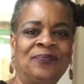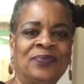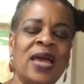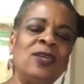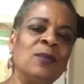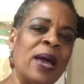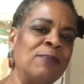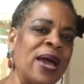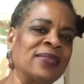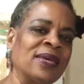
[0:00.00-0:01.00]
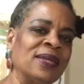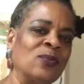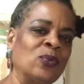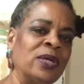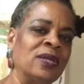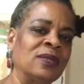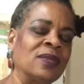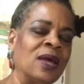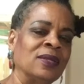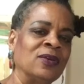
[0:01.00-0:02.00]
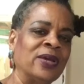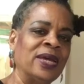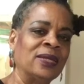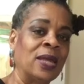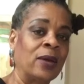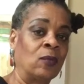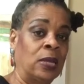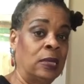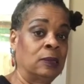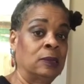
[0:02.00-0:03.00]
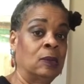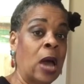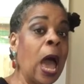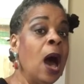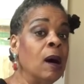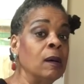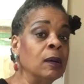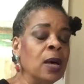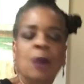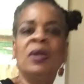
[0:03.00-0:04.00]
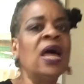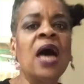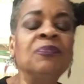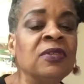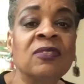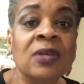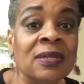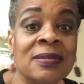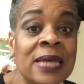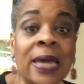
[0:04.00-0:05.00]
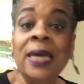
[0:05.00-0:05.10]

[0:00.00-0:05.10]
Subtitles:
Now, you might back that up with a thought in your head like, well, I don't know how, but I'm just going to say it.